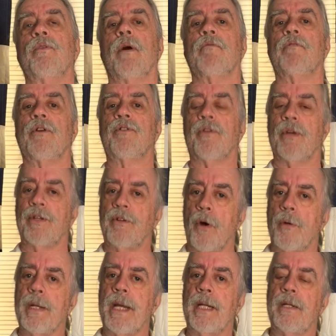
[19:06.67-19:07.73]
originally
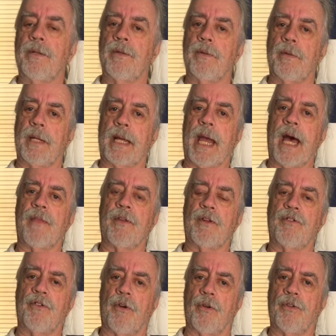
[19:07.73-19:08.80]
donated to the Catholic
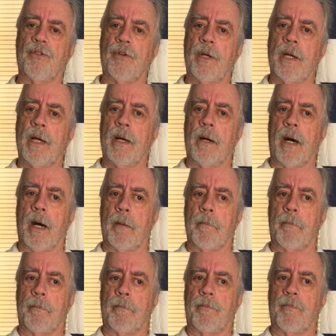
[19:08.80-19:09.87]
Church.
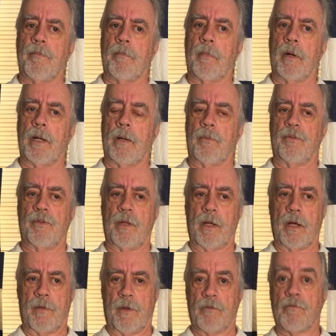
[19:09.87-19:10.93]
It
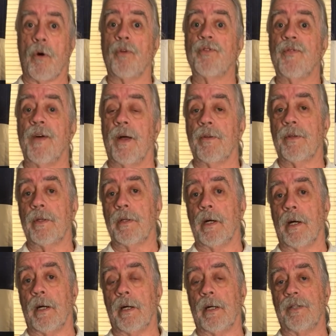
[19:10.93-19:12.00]
was the Roosevelt
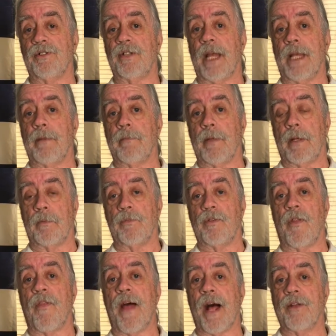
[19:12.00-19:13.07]
estate. It was
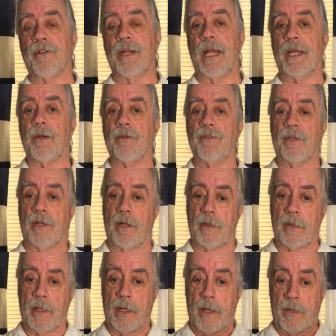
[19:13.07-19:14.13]
1,000 acres, and it
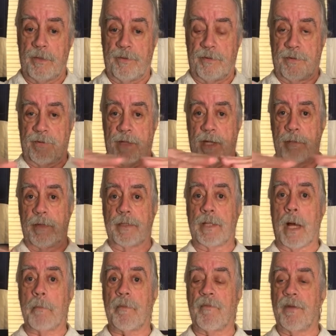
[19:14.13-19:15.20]
set up on
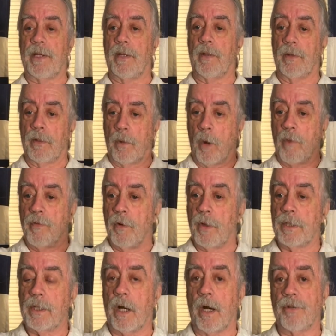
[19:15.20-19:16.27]
top of a hill and
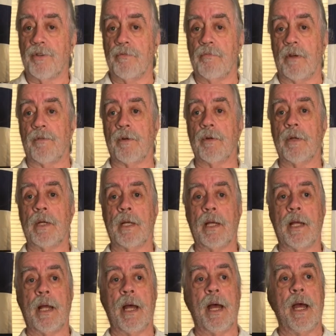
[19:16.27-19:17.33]
overlooked the Hudson River.
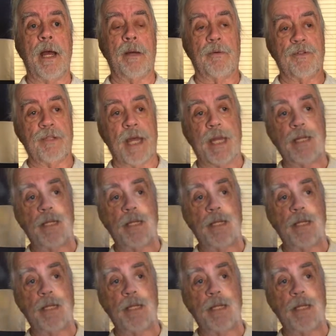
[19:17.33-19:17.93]
It was 90